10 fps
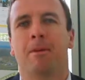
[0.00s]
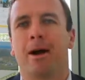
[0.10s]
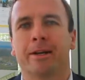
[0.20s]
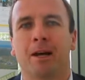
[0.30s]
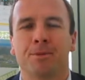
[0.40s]

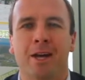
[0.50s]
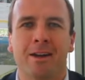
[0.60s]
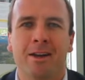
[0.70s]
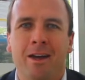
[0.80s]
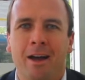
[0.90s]
market
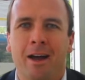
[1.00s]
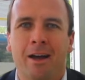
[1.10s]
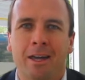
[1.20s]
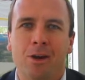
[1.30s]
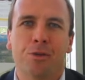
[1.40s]
update
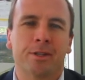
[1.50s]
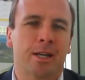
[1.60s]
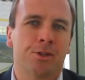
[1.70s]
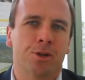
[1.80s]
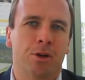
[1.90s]
here on the
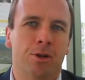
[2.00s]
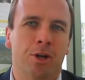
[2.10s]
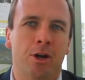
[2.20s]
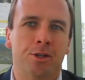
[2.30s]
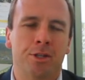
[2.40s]
Sunshine
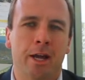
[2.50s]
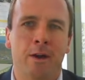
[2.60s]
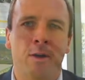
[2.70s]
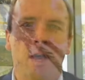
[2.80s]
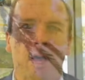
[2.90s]
Coast. Now,